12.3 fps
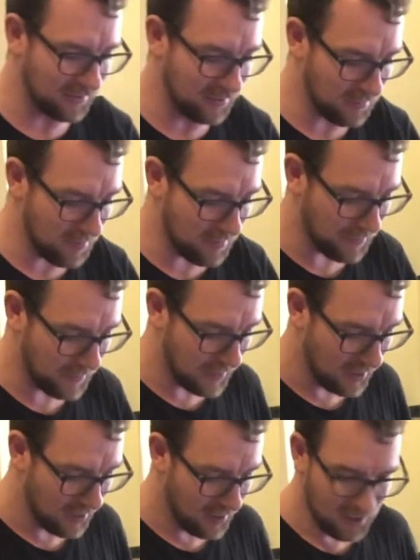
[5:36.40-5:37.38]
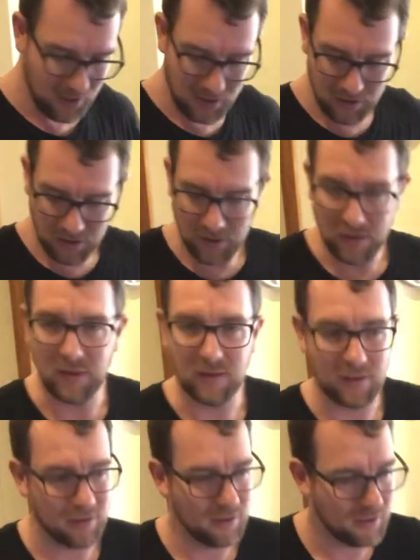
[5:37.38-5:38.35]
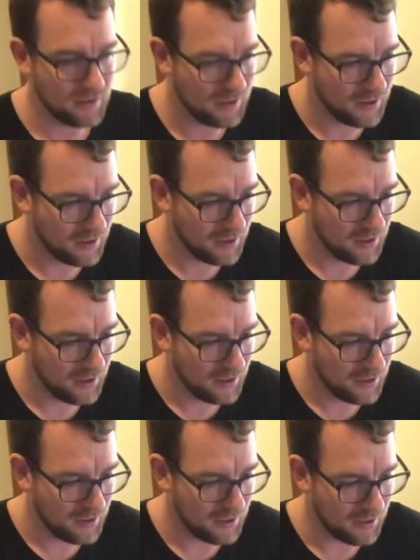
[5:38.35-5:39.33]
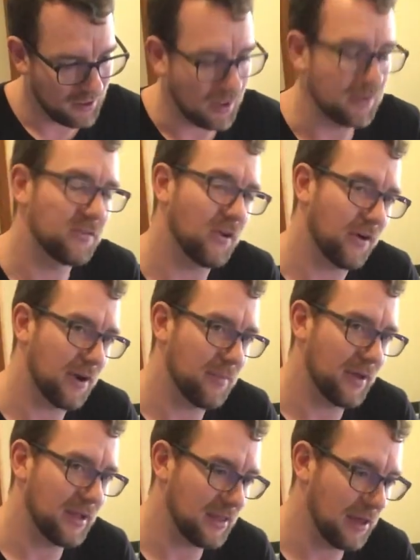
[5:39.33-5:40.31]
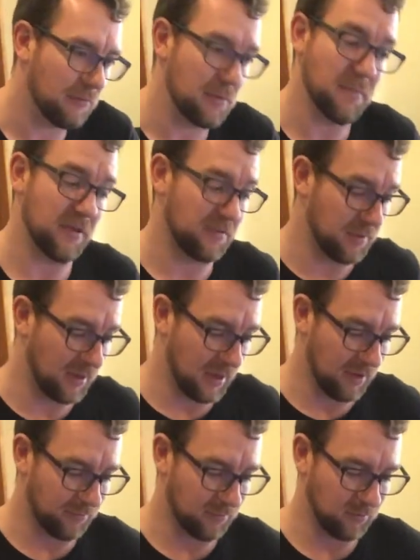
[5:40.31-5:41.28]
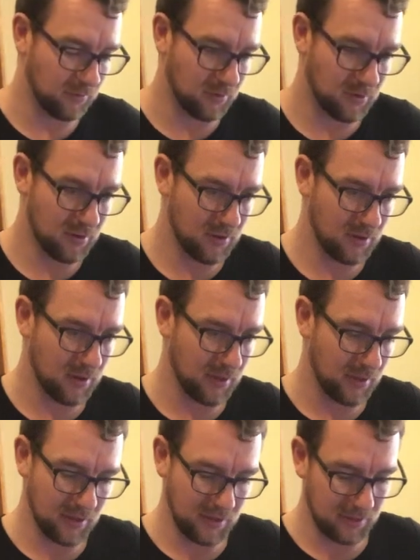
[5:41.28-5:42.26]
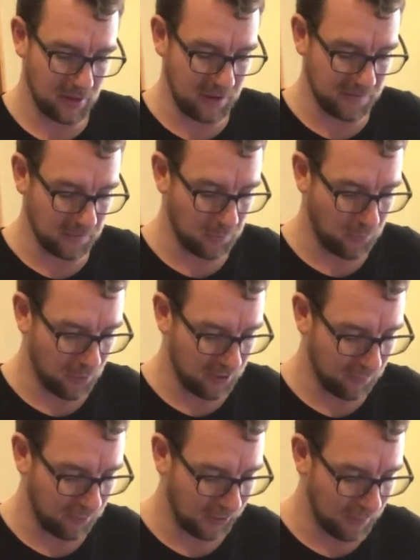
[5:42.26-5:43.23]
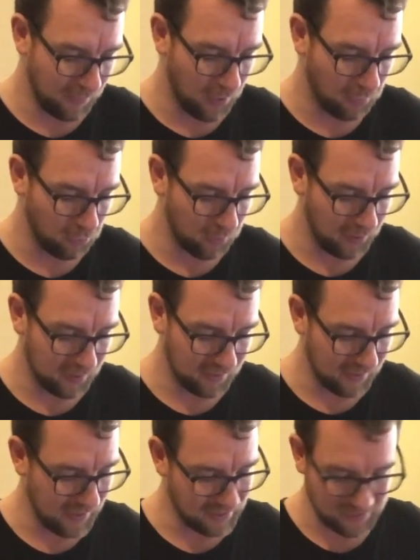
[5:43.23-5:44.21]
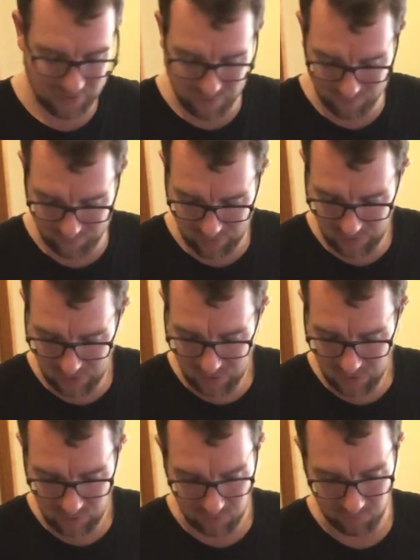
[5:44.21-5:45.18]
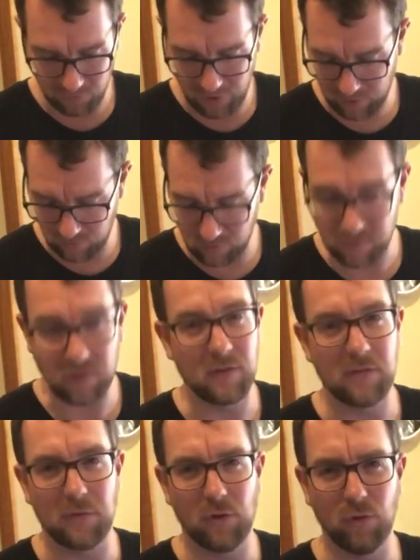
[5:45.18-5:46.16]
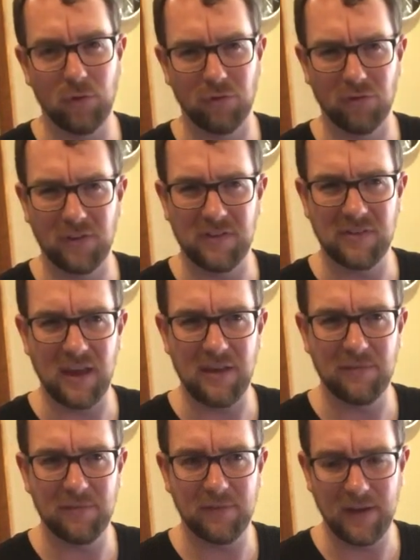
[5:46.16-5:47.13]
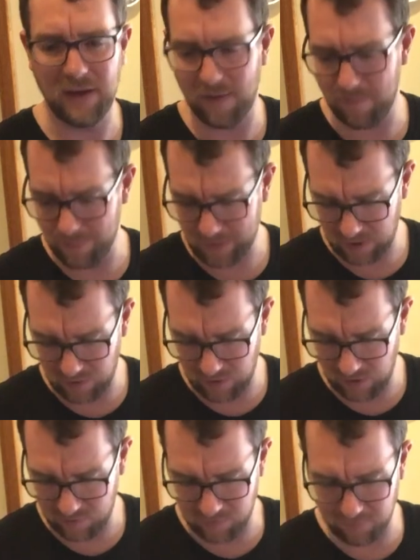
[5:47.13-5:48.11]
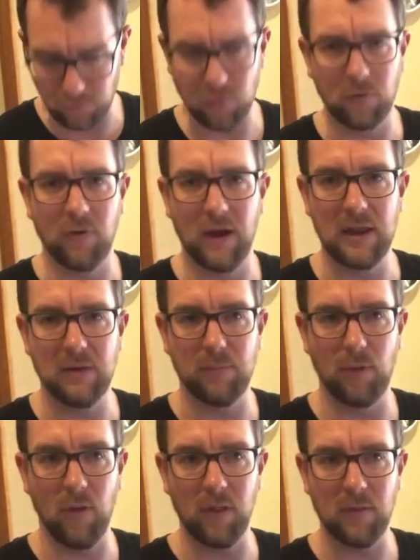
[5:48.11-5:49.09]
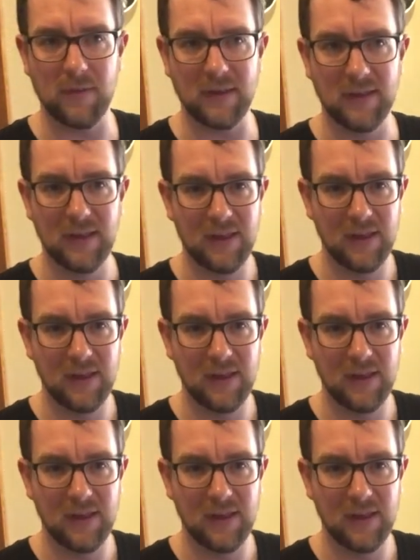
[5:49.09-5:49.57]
So, um, you just shaded your hand in me. Oh, sorry, mate. Yeah, we must be careful. Yeah. That is a good point to bring up, though, Ruby, is that um, these frag rocks and this glue is really safe. Um, it, it's a food grade polymer.